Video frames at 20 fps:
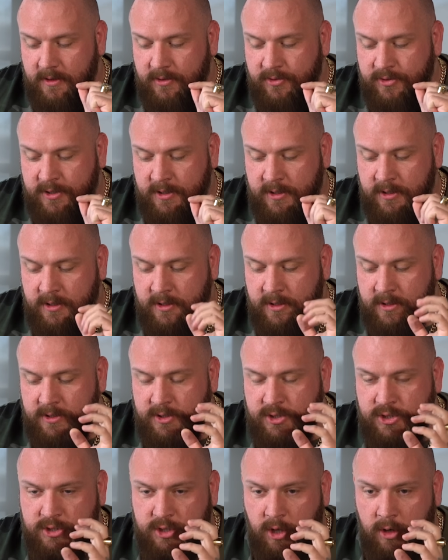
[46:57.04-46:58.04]

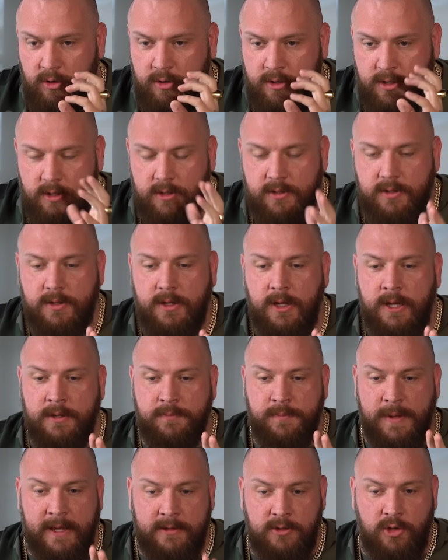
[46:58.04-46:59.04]
the dog
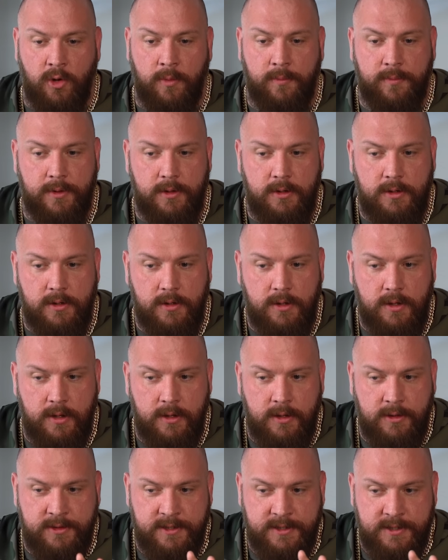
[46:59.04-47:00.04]
had picked up
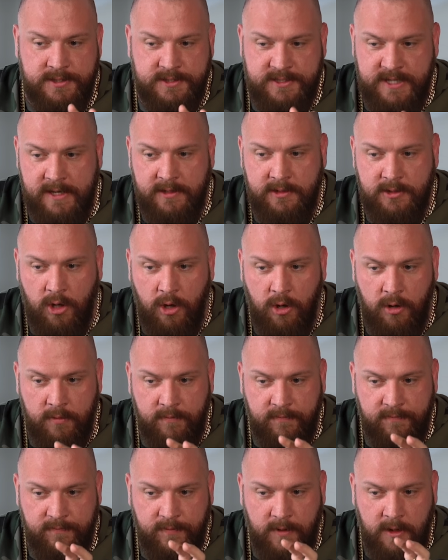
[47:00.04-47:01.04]
the scent
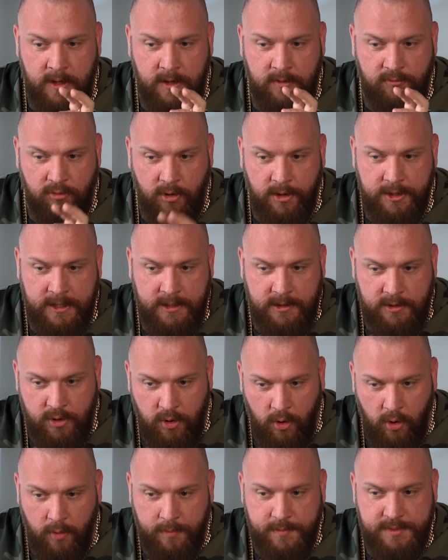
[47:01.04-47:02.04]
of a rotting
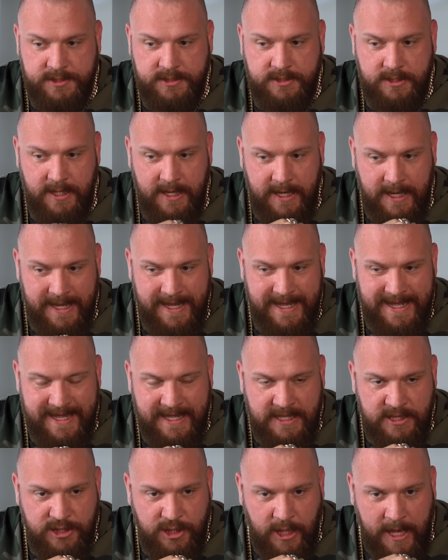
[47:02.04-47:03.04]
corpse
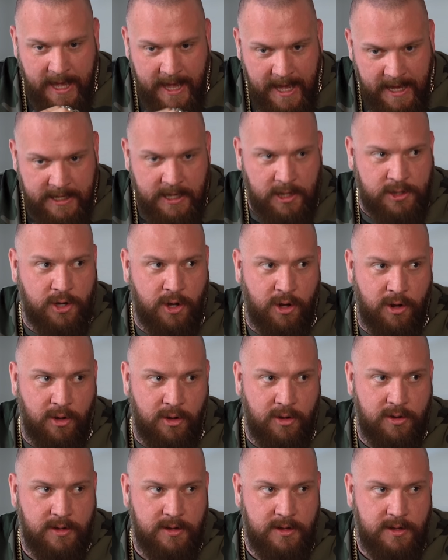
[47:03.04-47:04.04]
in the hire
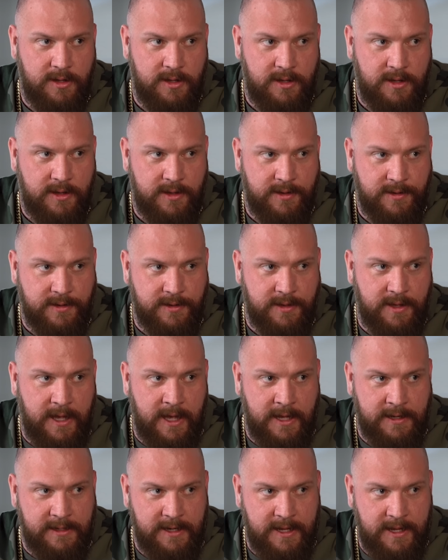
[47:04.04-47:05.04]
car,
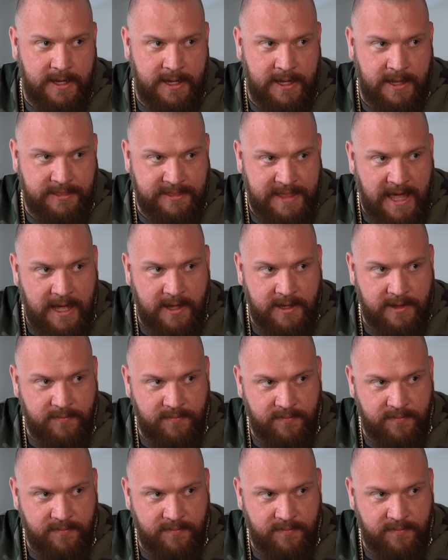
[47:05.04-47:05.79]
and that